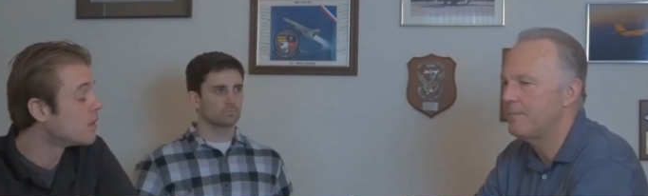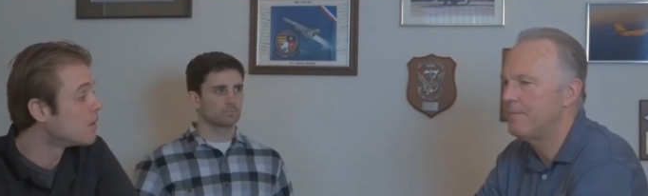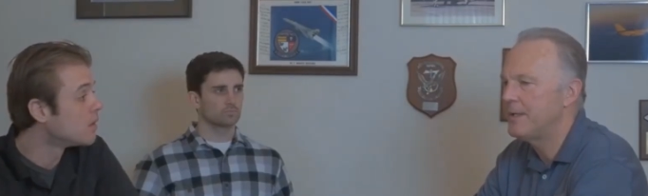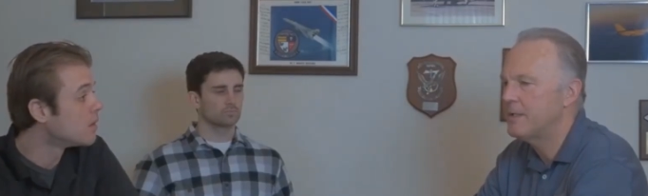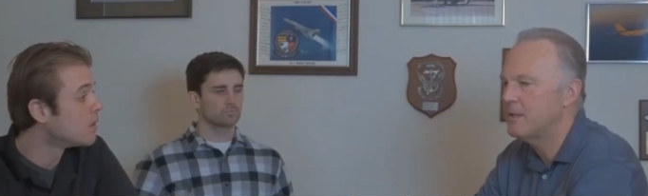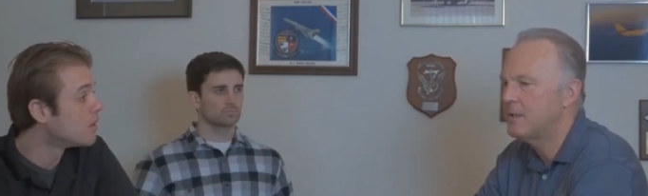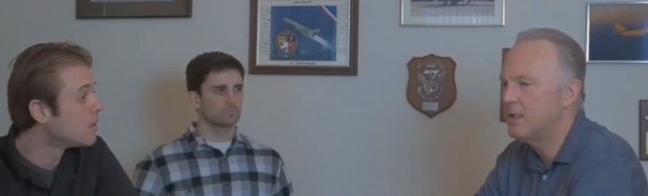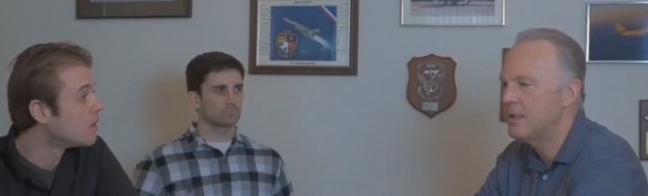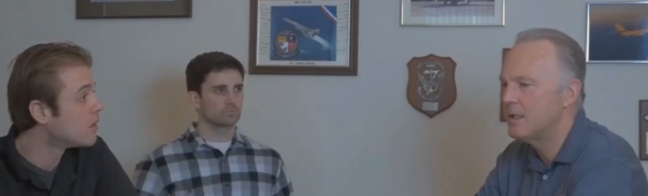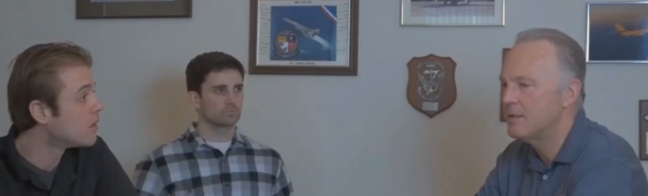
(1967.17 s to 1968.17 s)

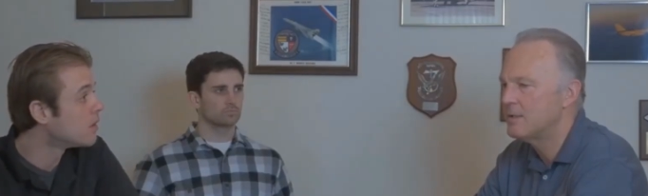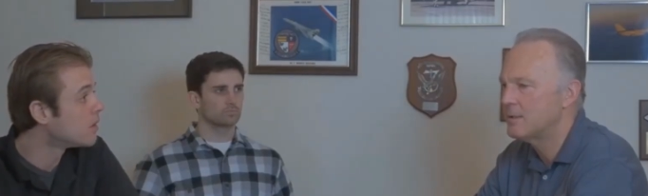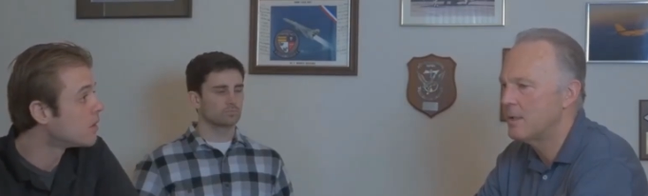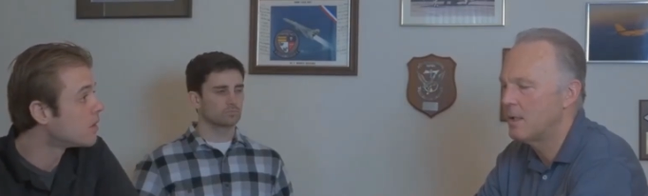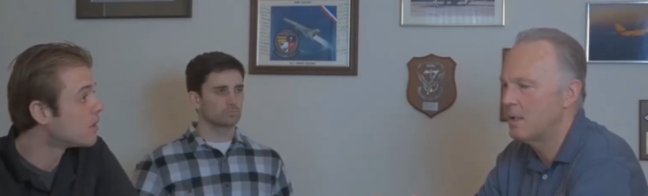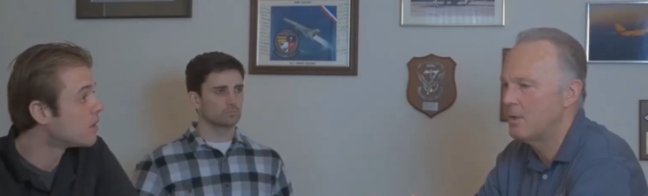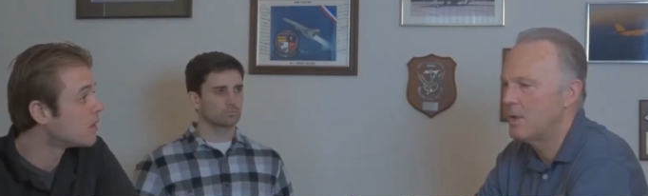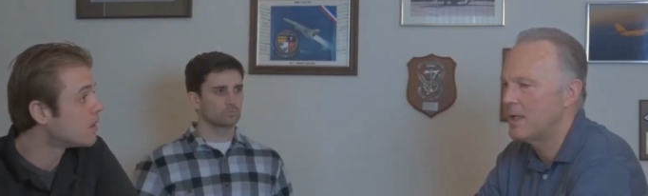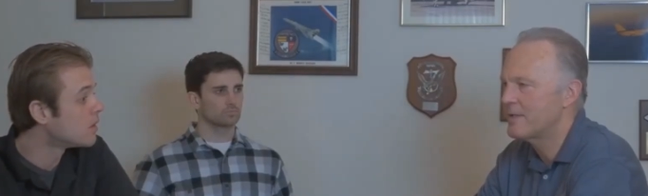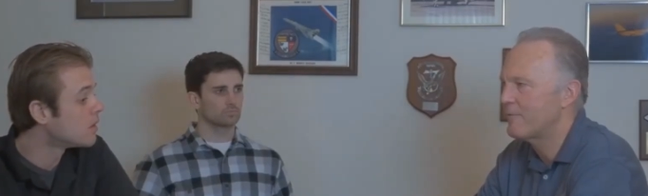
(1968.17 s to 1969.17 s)
Speaker 1: because
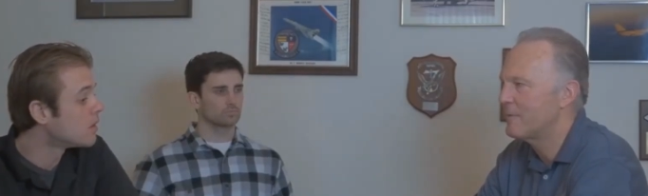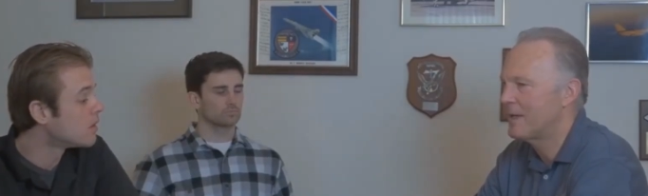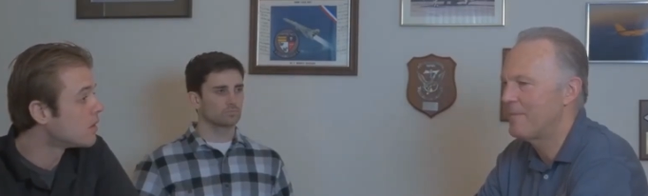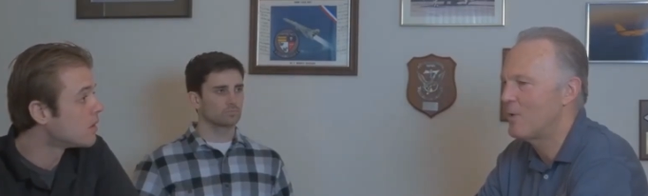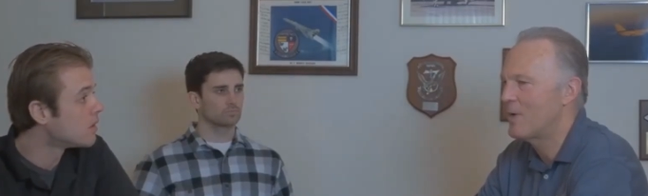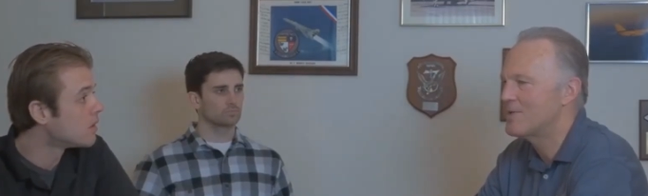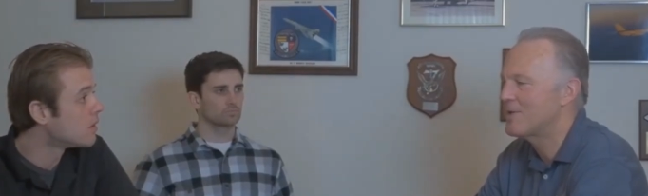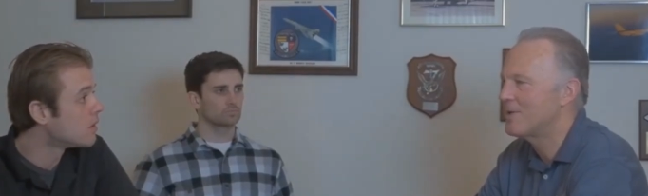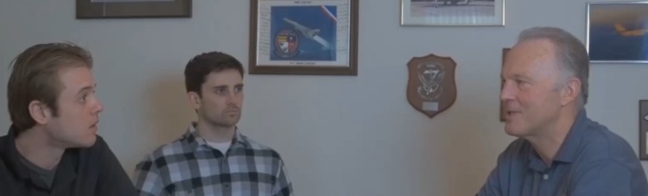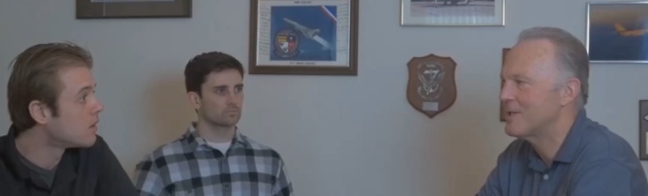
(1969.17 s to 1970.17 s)
otherwise everybody would be wasting
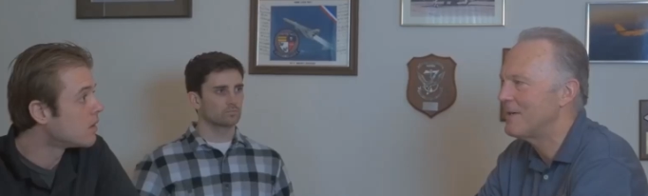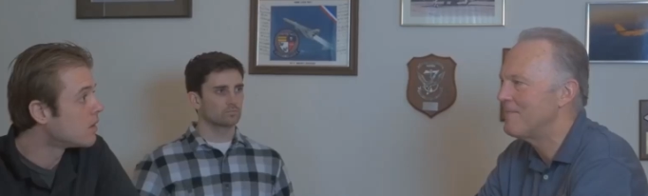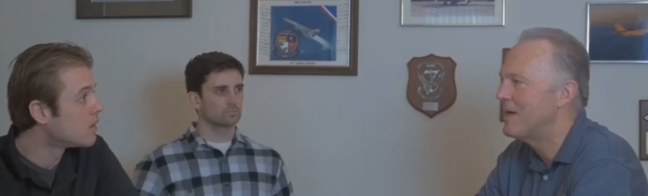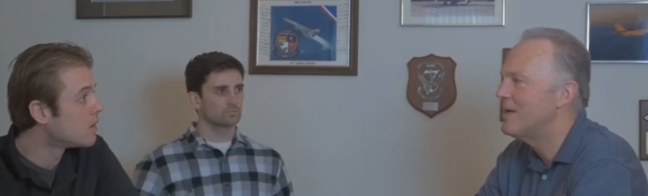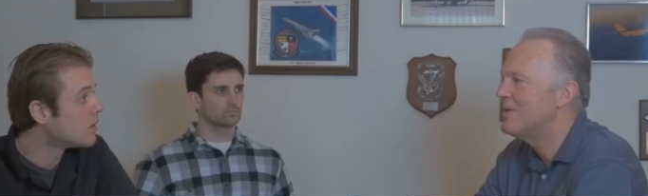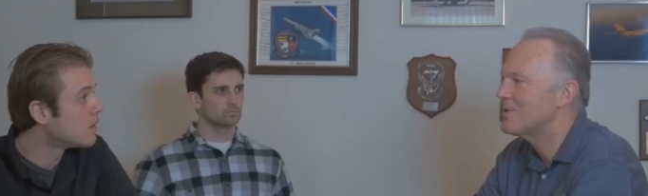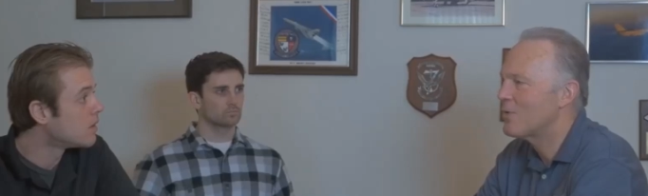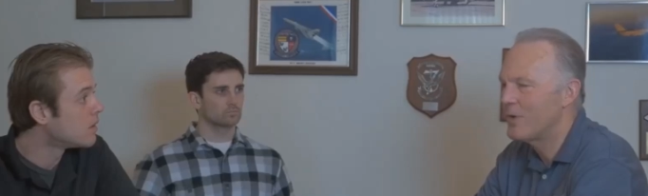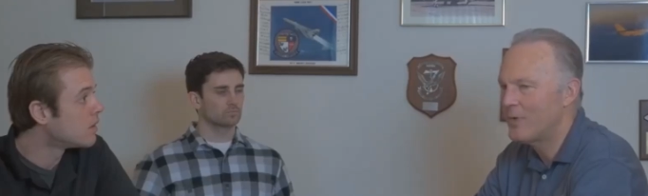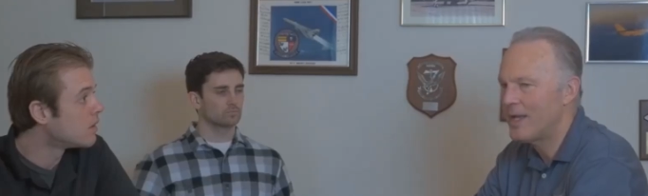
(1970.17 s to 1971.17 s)
their time. So
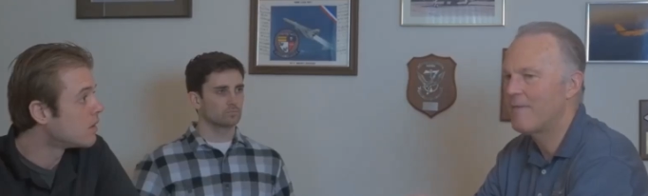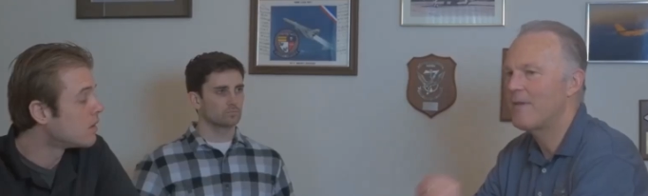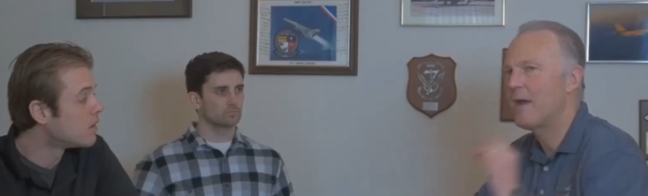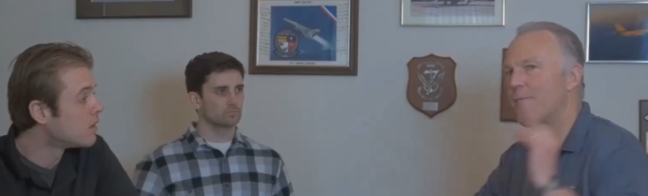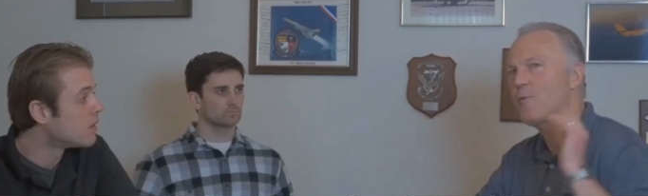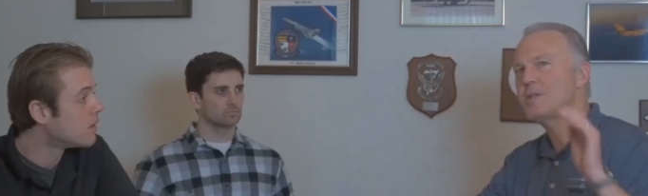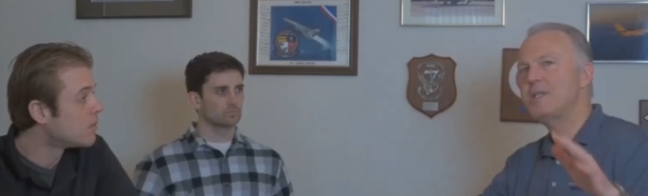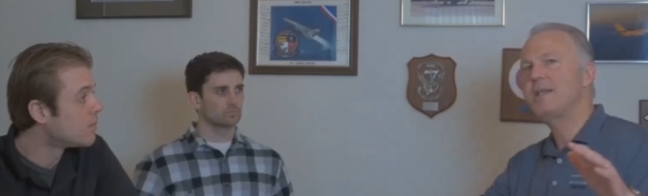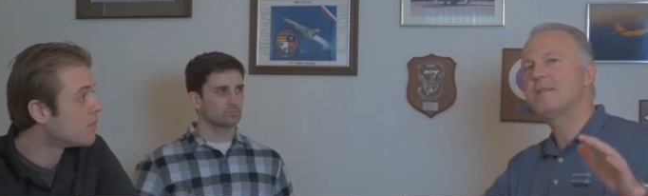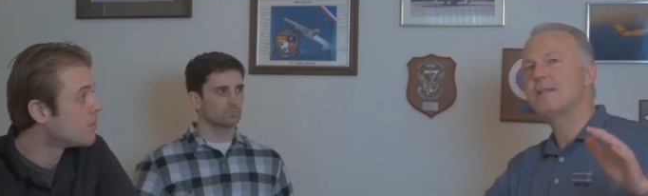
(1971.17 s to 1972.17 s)
we would have the
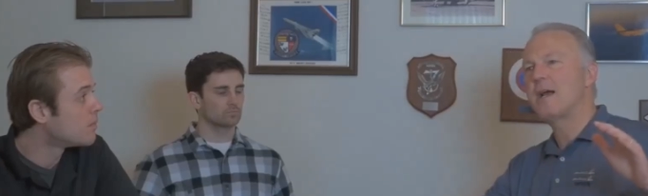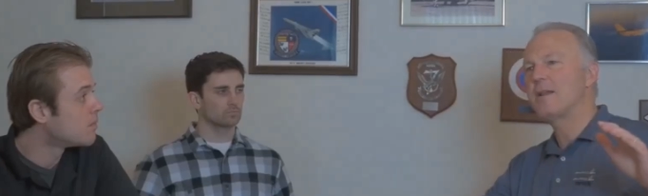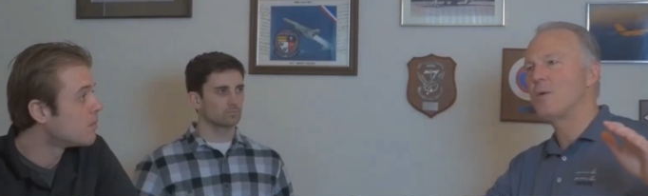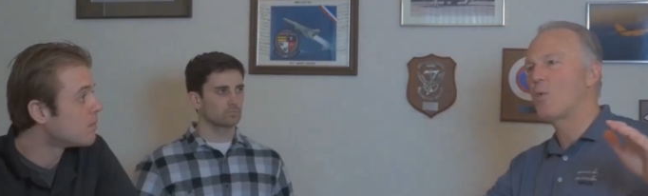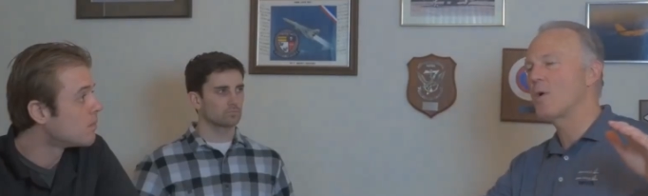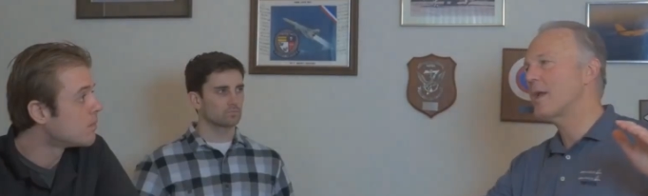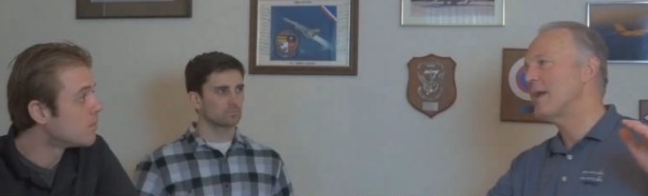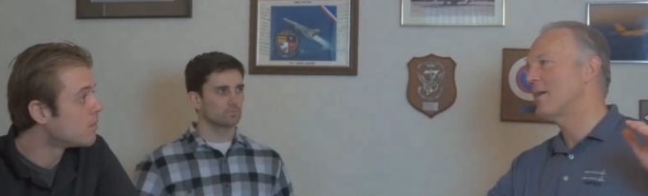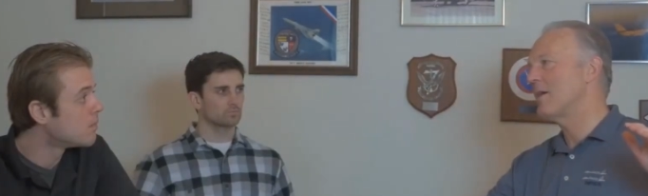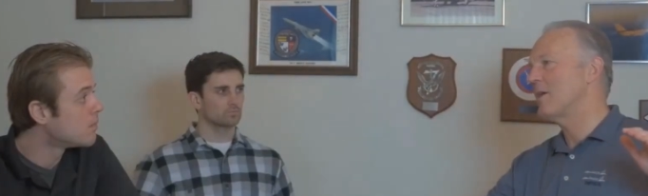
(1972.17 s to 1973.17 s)
F-14s out in the working
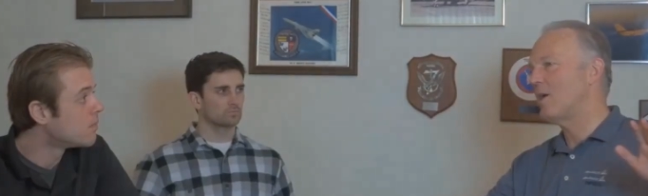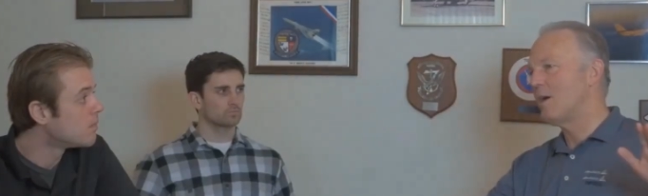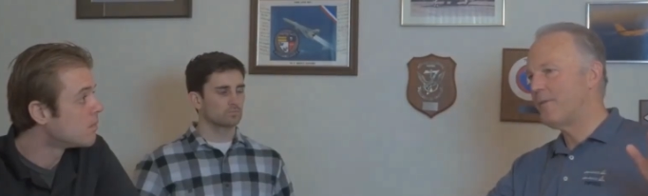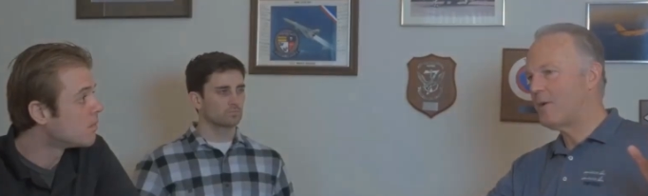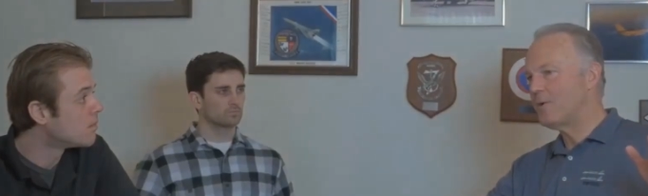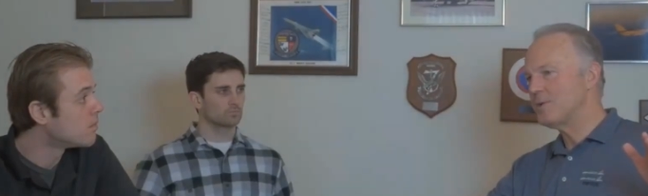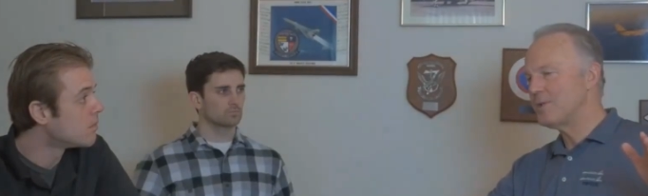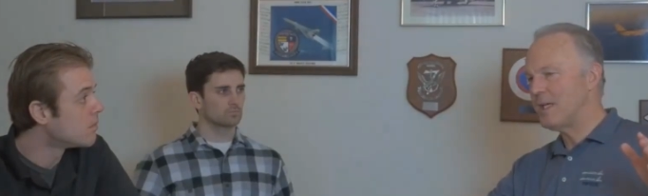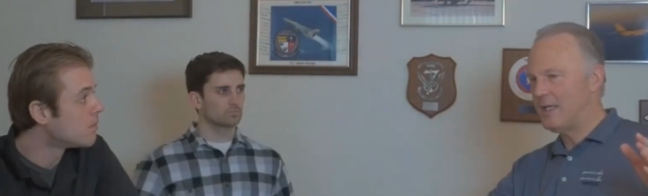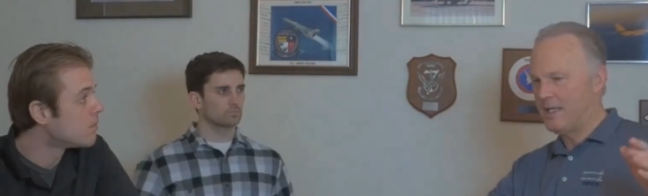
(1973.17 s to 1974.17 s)
area off the coast of
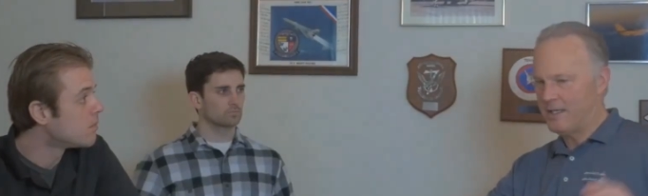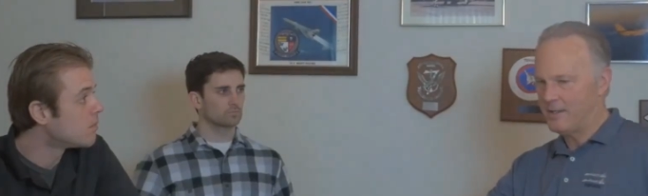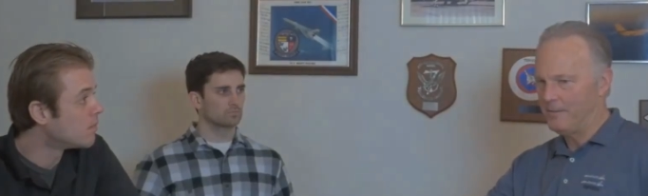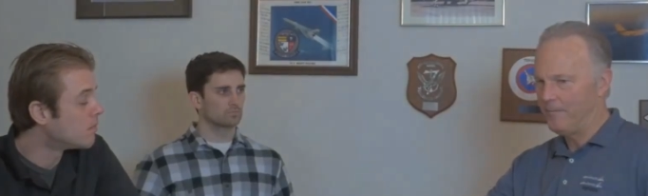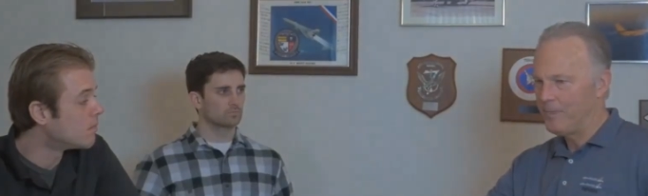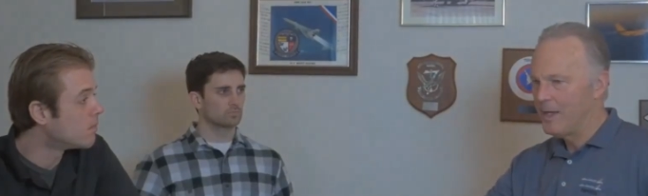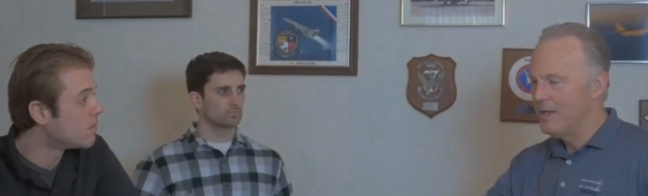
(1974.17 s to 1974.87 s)
San Diego. Mm-hmm.